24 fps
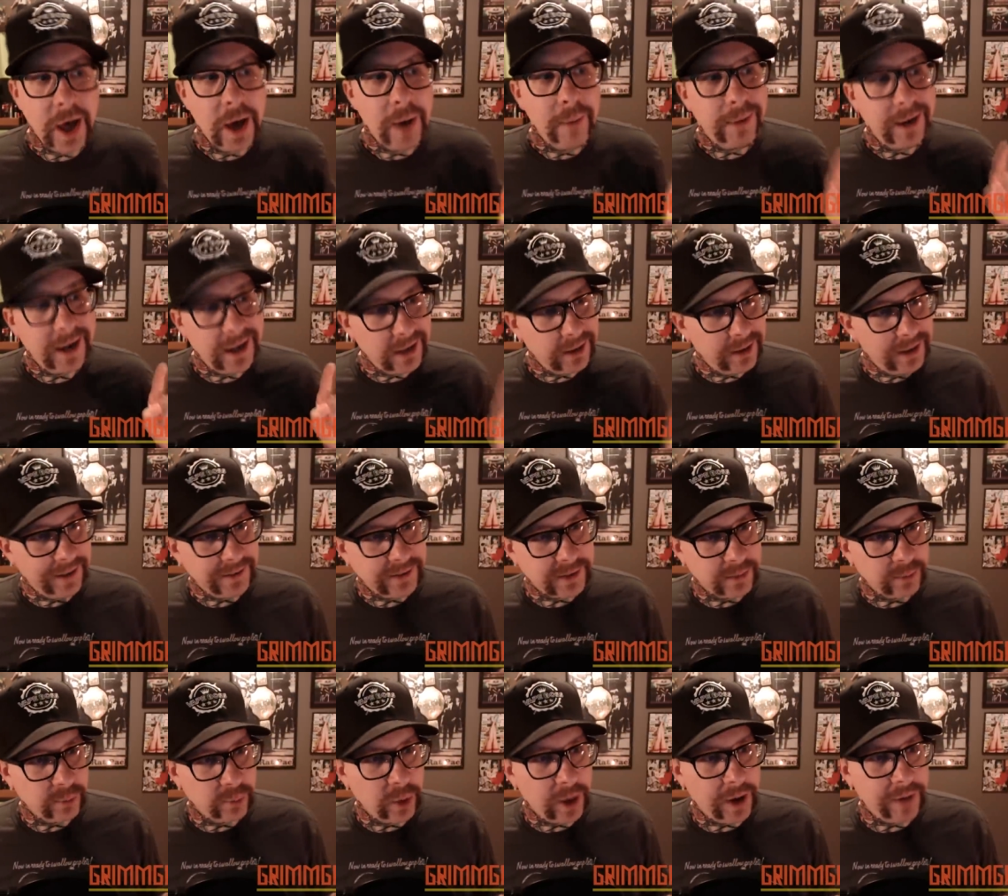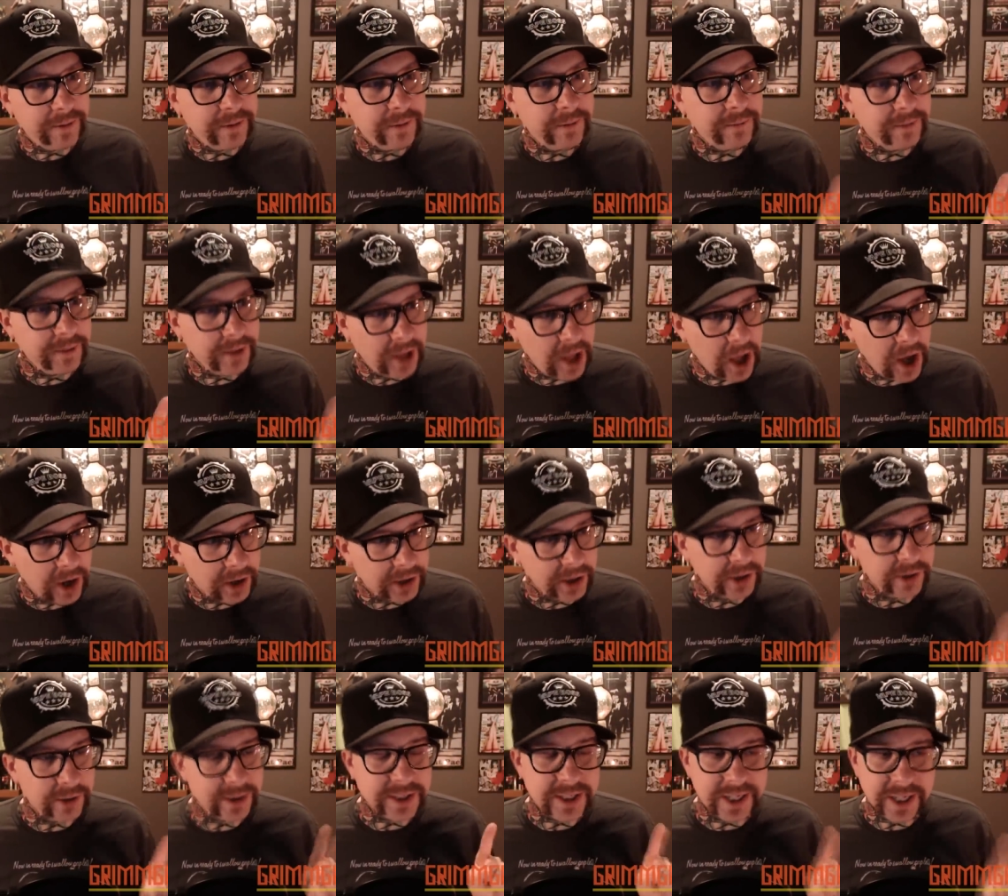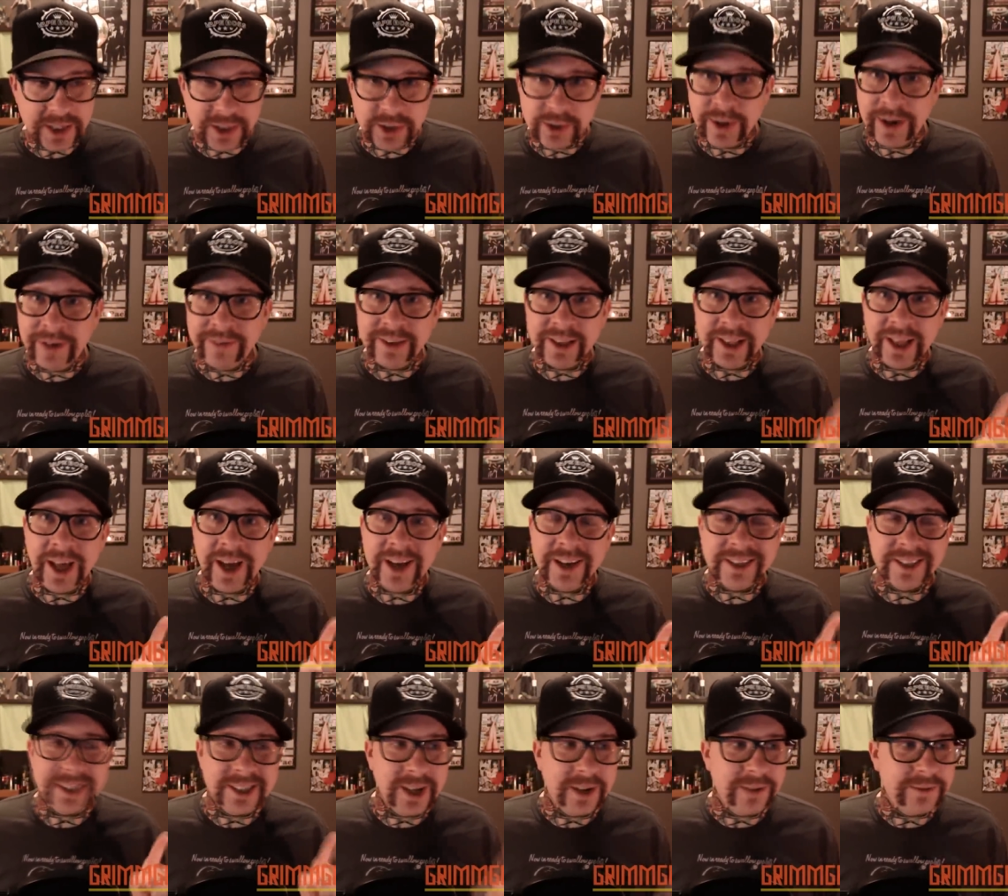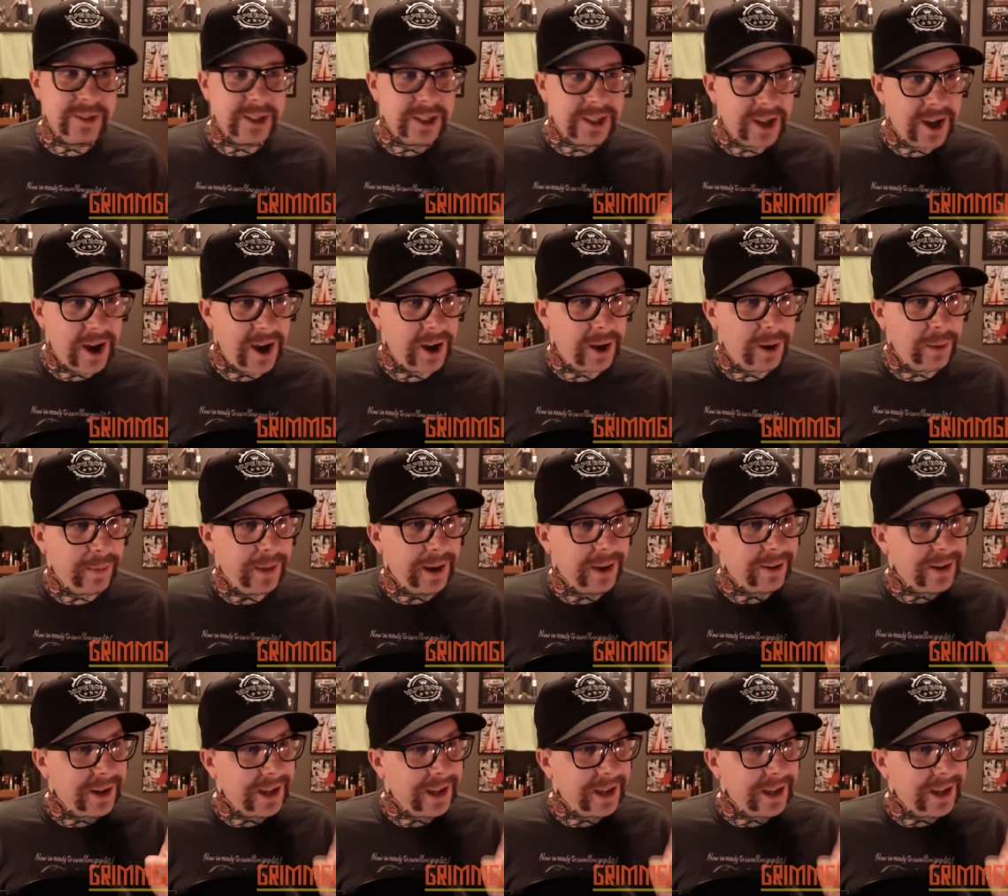But I do have some rough vlog notes and I do have a lot of stuff to talk about.